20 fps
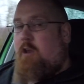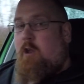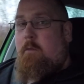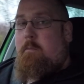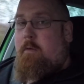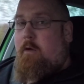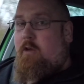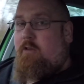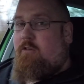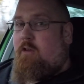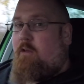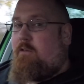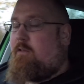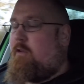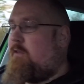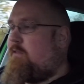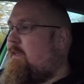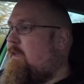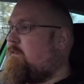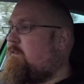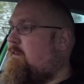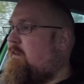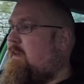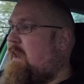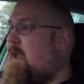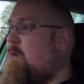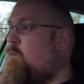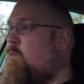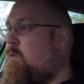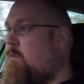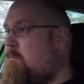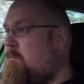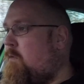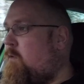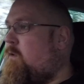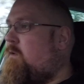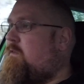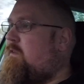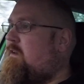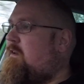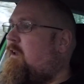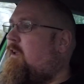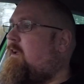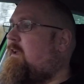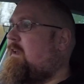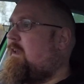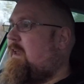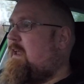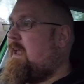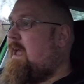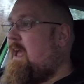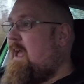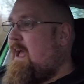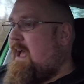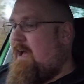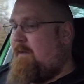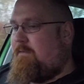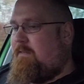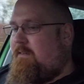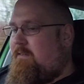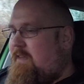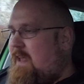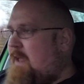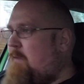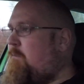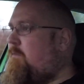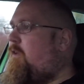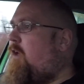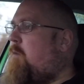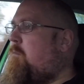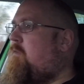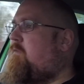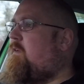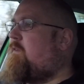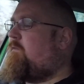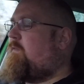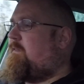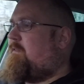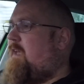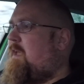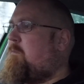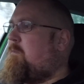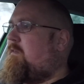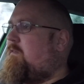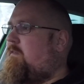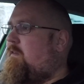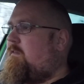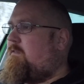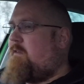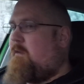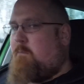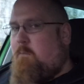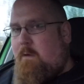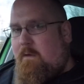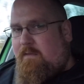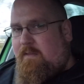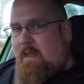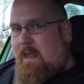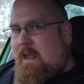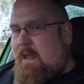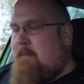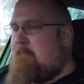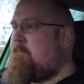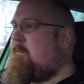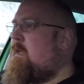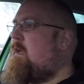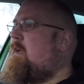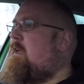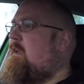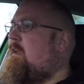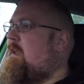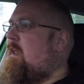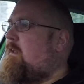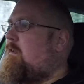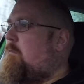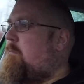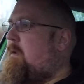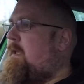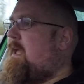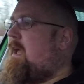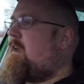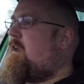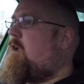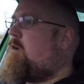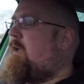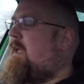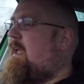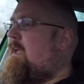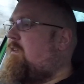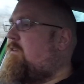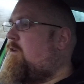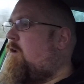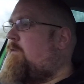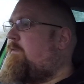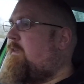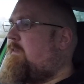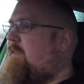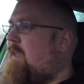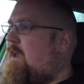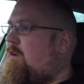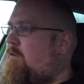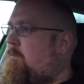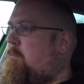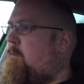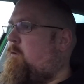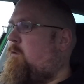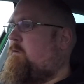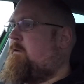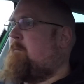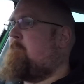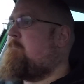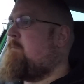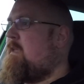Peugeot 2008 will more than likely have the same type of infotainment system with the little piano keys on the dashboard.